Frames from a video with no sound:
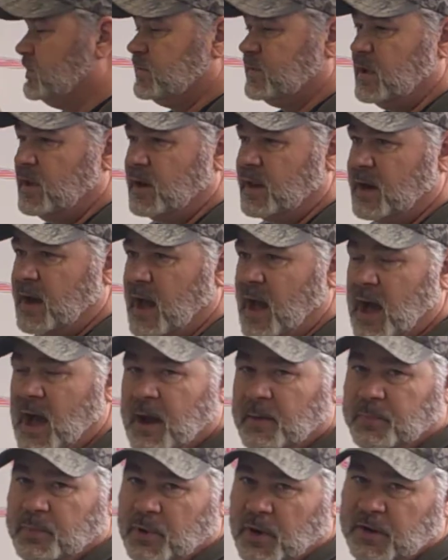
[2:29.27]
still at a
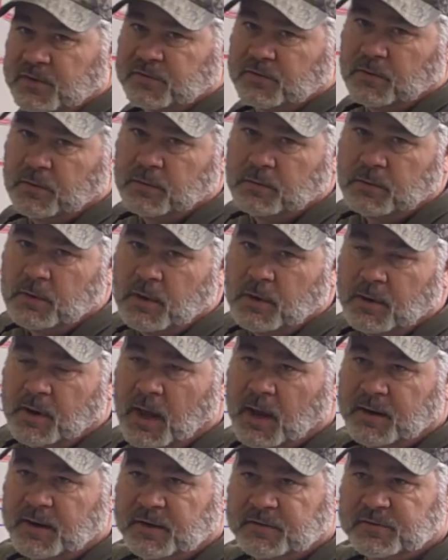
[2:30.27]
high pressure,
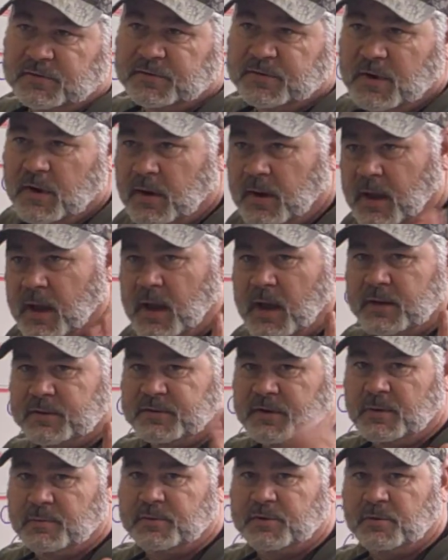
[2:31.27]
not necessarily a
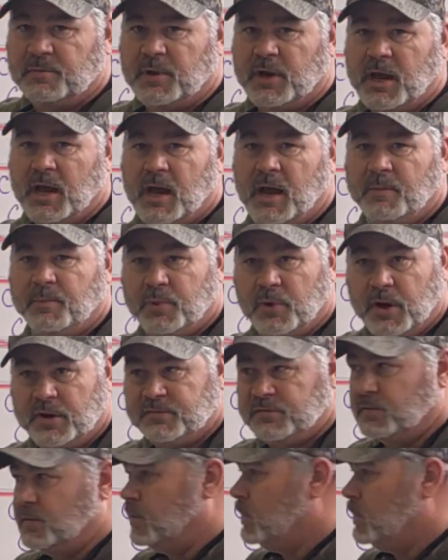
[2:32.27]
high temperature, but a high pressure.